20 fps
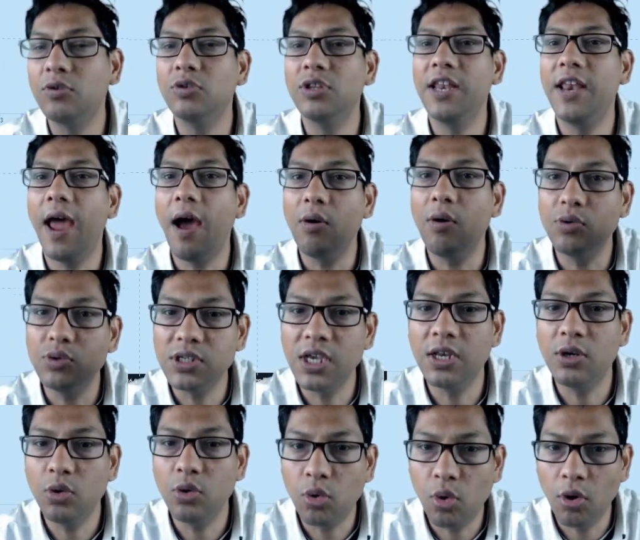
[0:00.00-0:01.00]
the
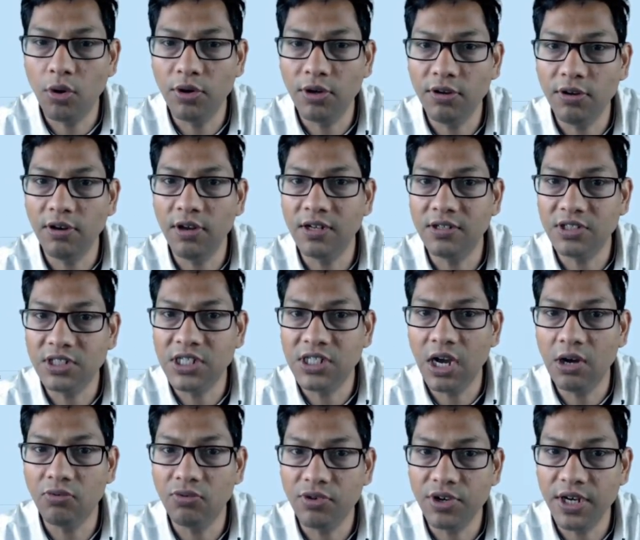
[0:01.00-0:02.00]
downside to continue its
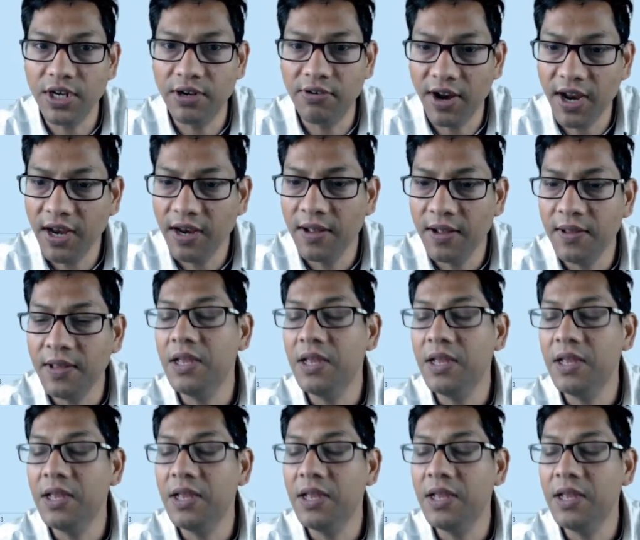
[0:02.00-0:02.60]
downtrend, right?